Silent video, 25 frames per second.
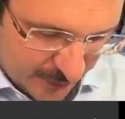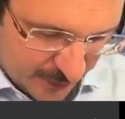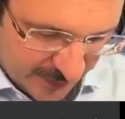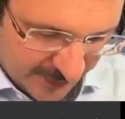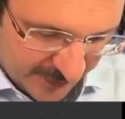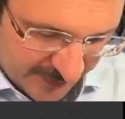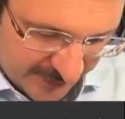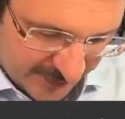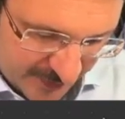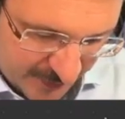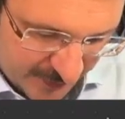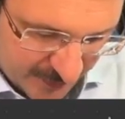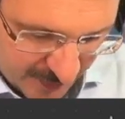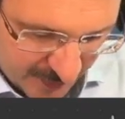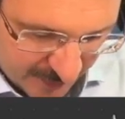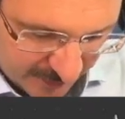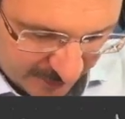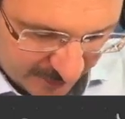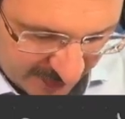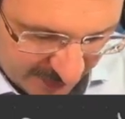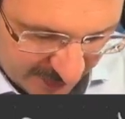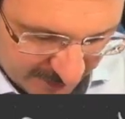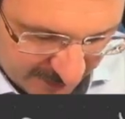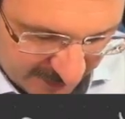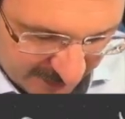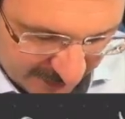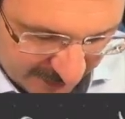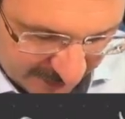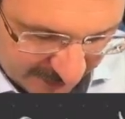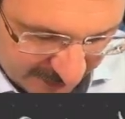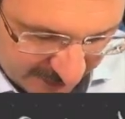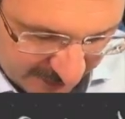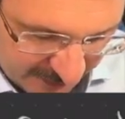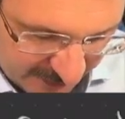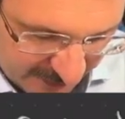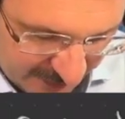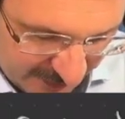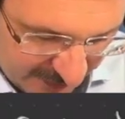well, x2 only appears
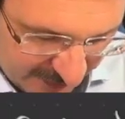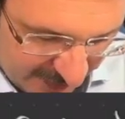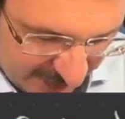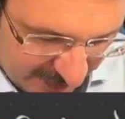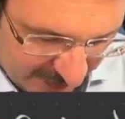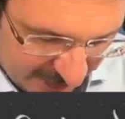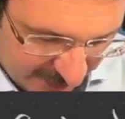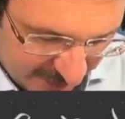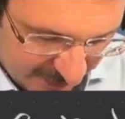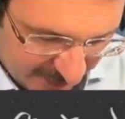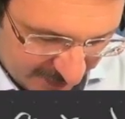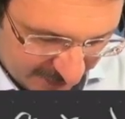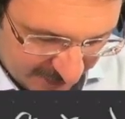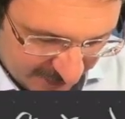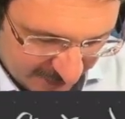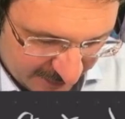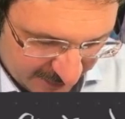here,